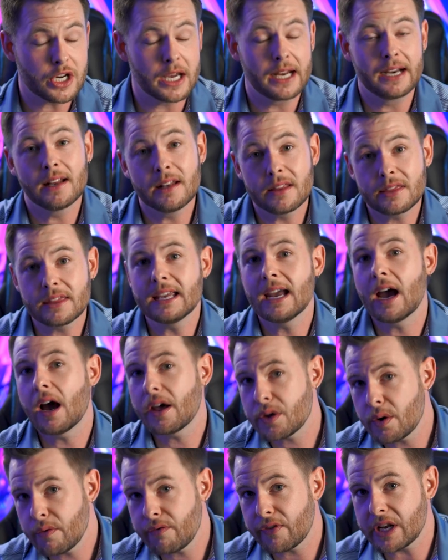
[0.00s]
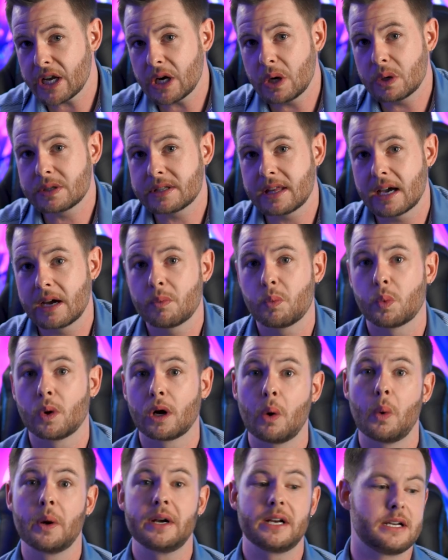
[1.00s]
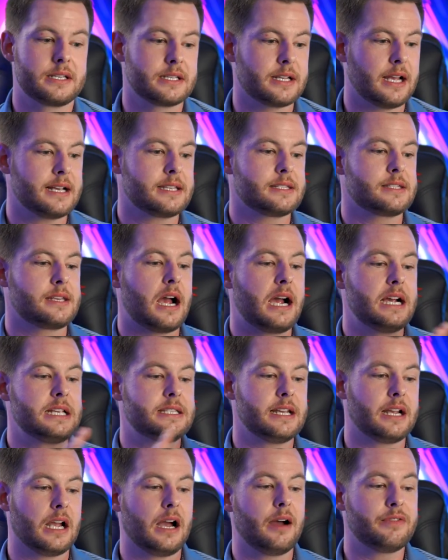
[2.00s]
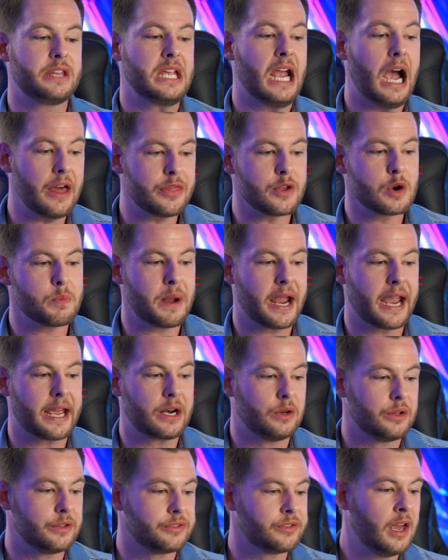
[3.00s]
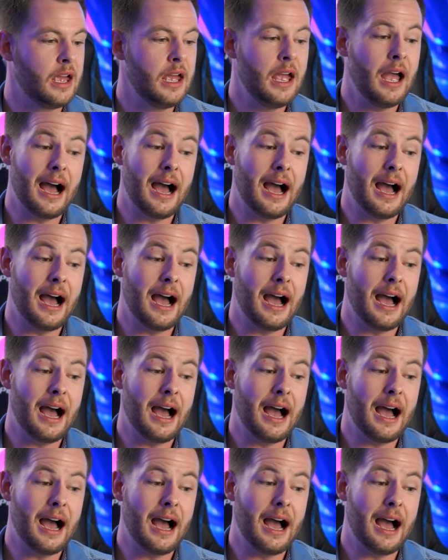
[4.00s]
And in the other videos that we're going to discuss sizing of the other panels,